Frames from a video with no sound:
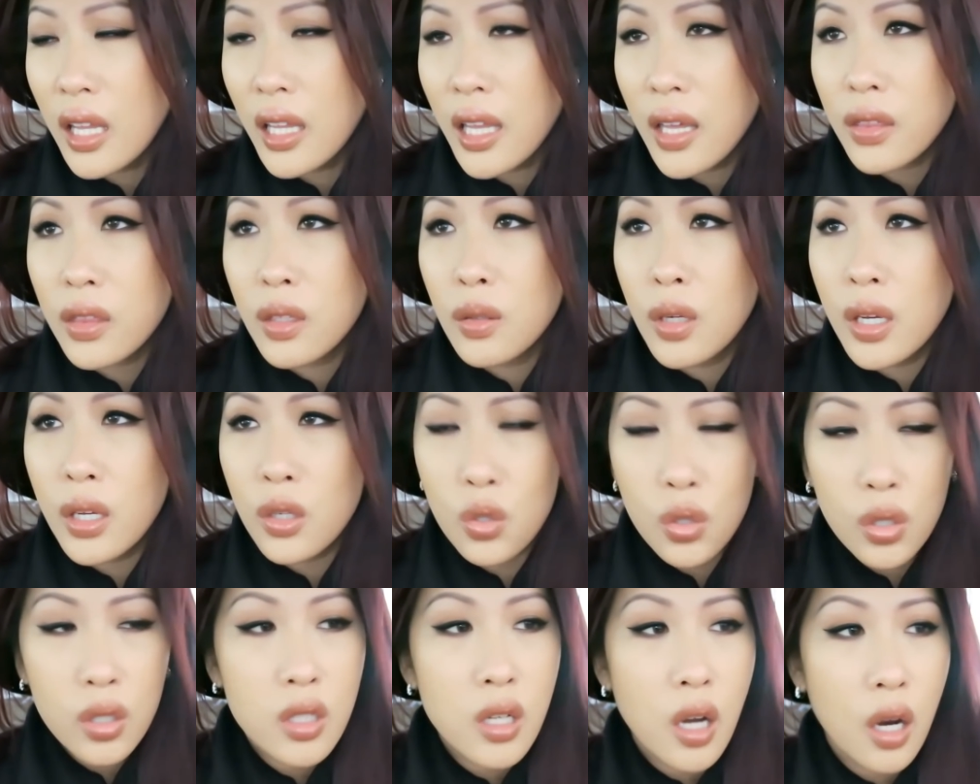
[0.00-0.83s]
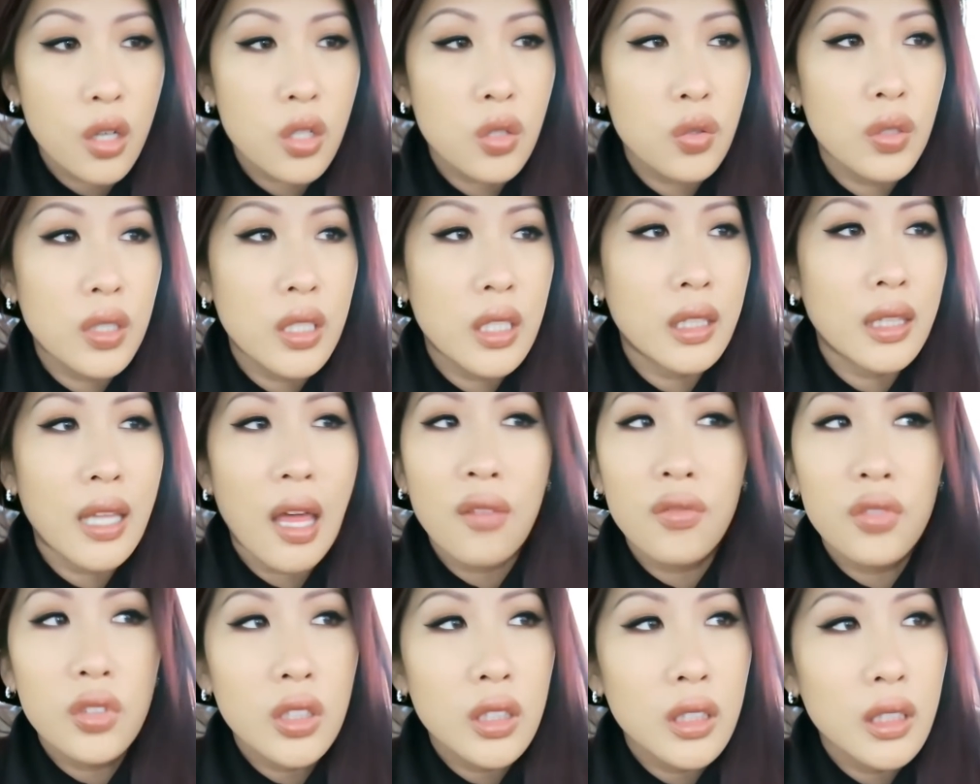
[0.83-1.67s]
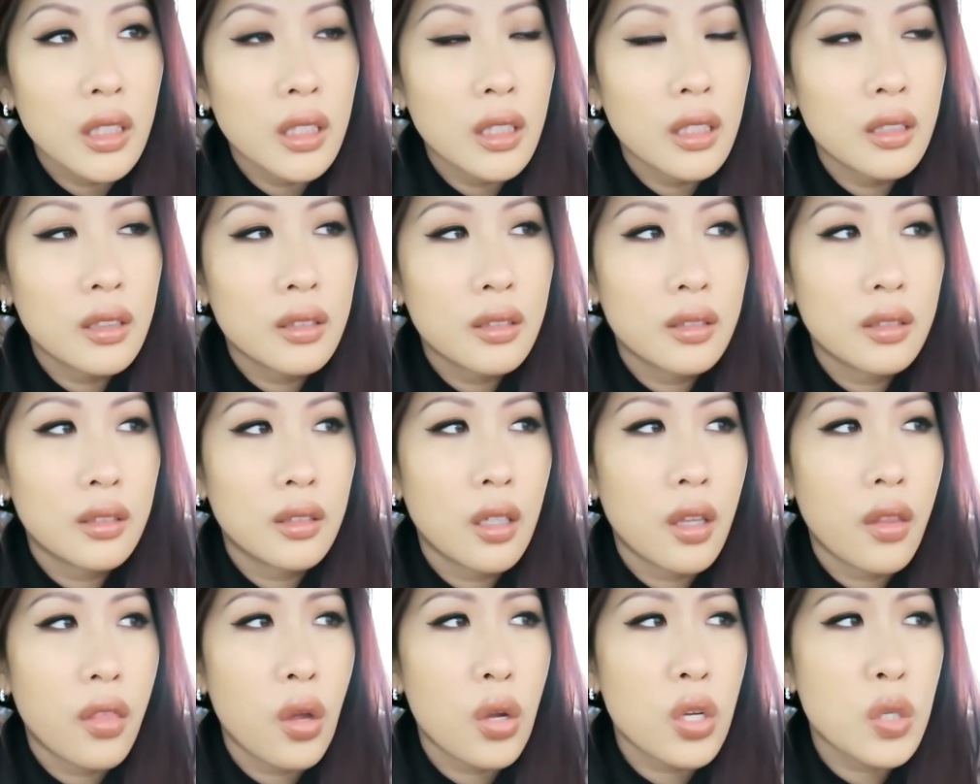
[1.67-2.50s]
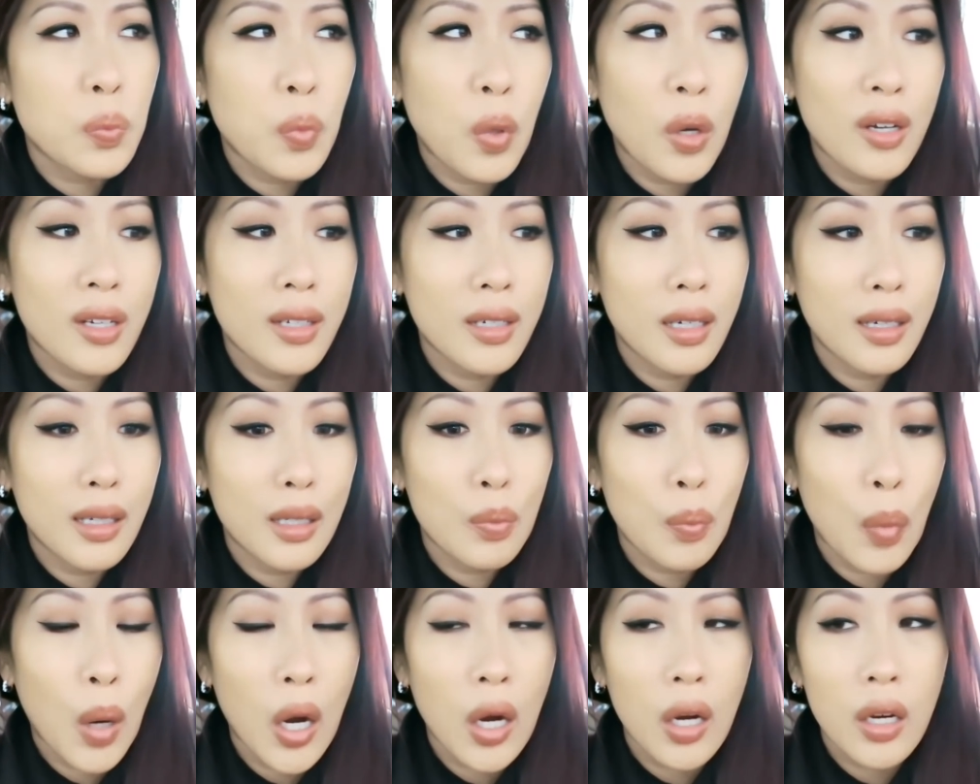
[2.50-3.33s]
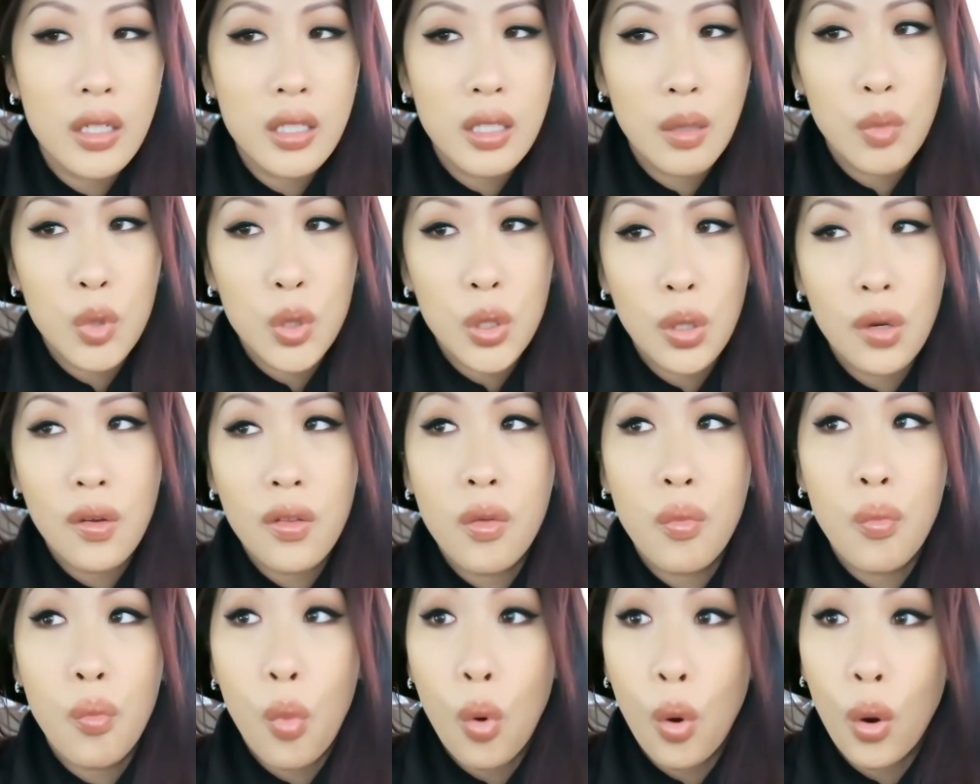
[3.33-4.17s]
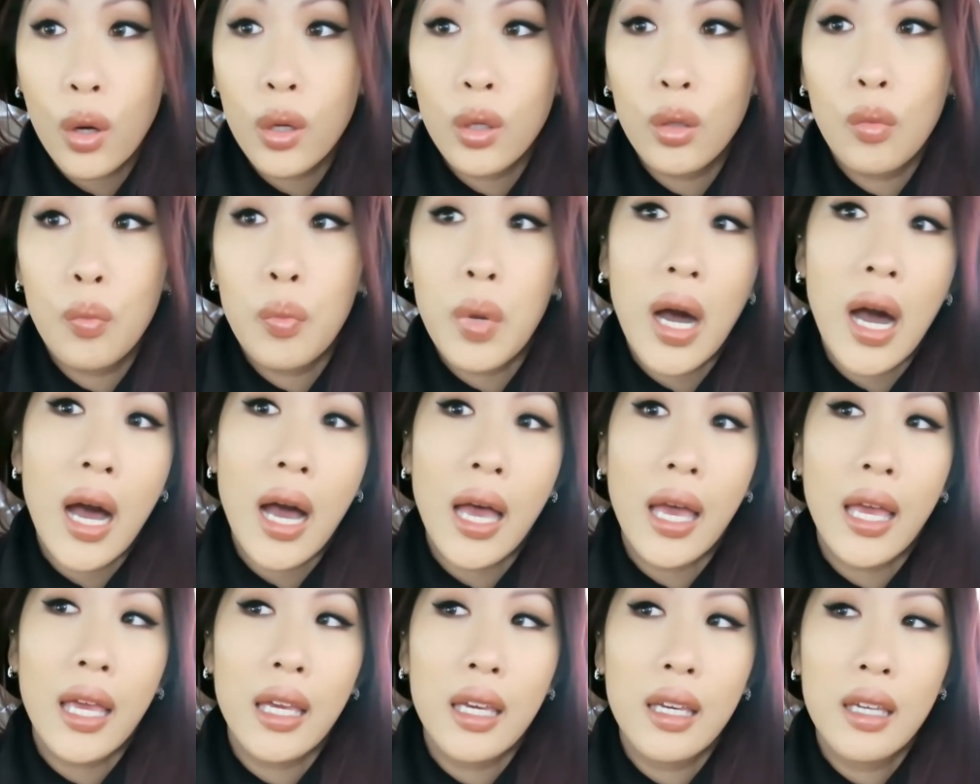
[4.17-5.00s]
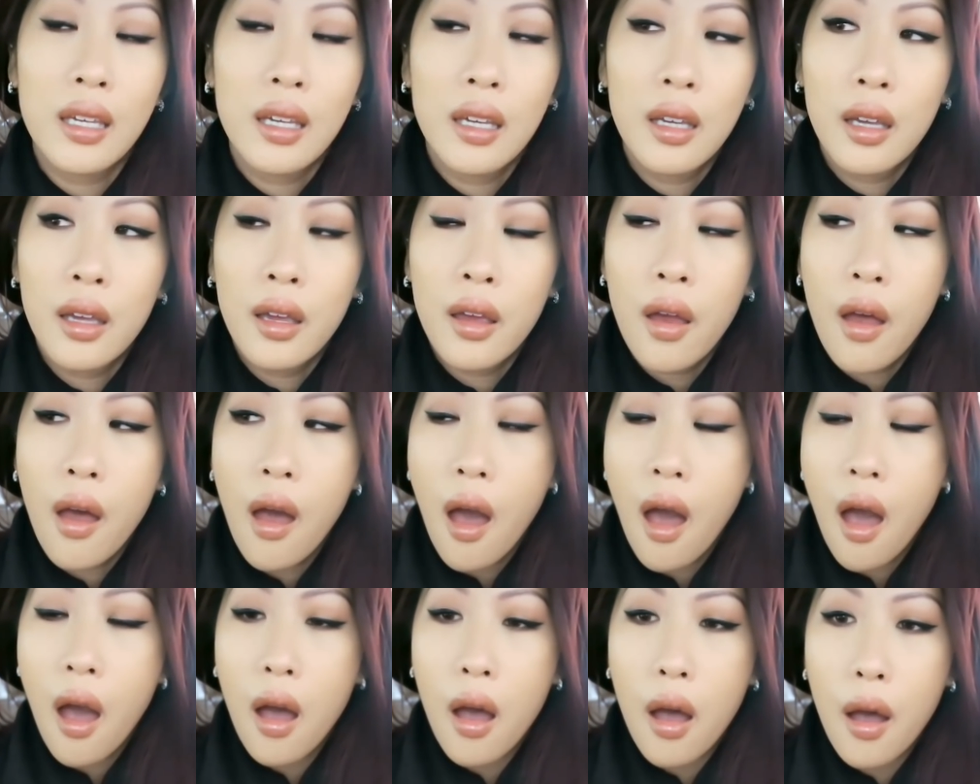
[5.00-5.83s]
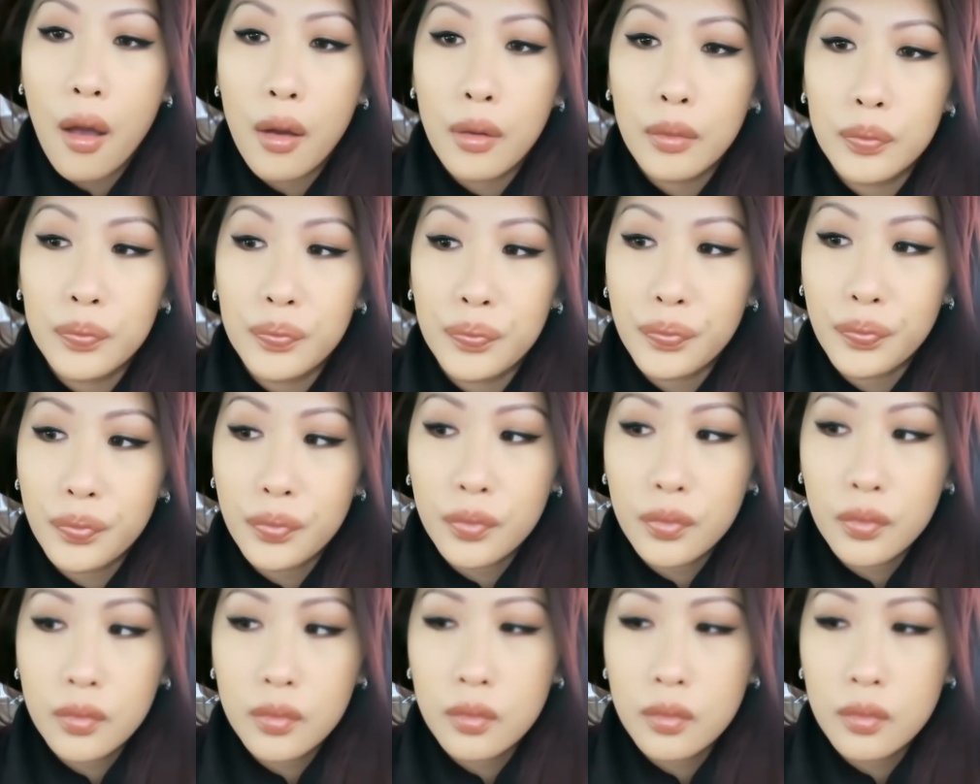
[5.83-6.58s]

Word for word: at like the introductory level, there's pretty good perks and I'm sure the more you buy, um,